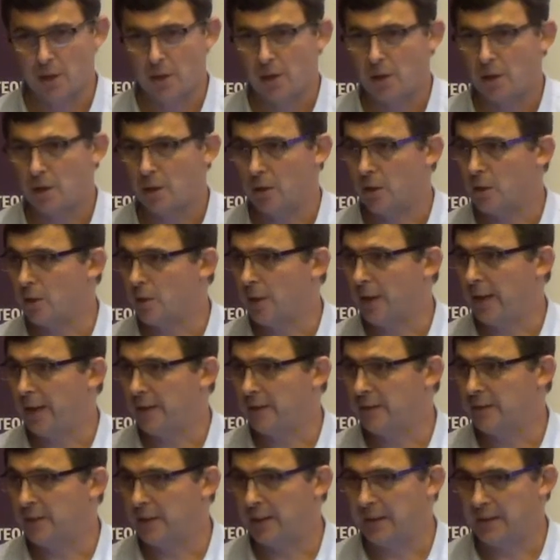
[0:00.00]

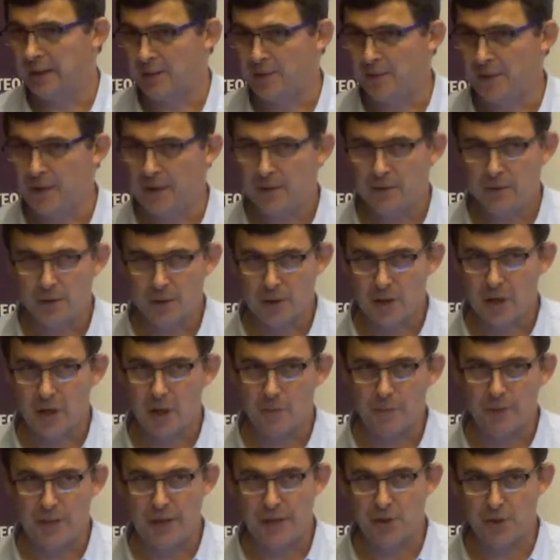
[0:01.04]
And I think the
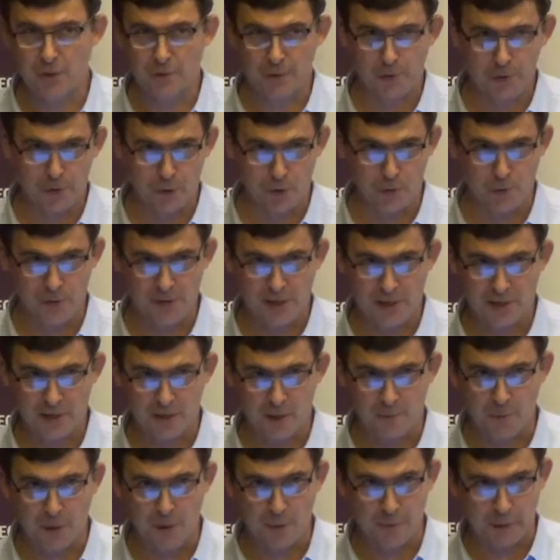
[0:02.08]
combination of the two says
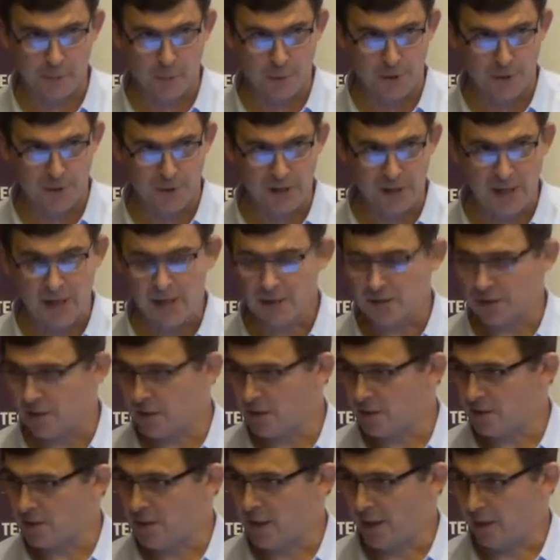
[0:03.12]
something about what the state is
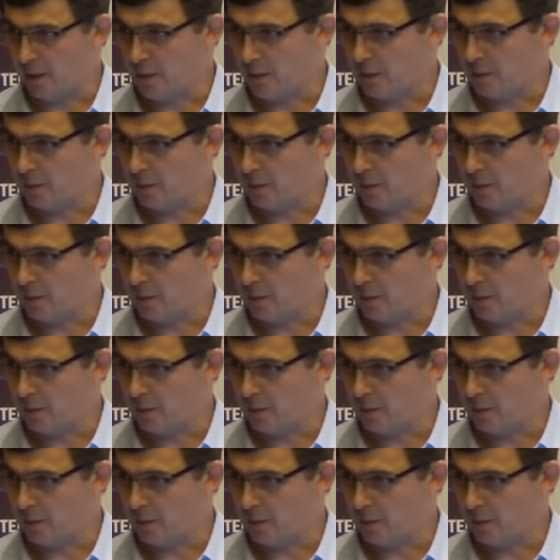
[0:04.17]
saying,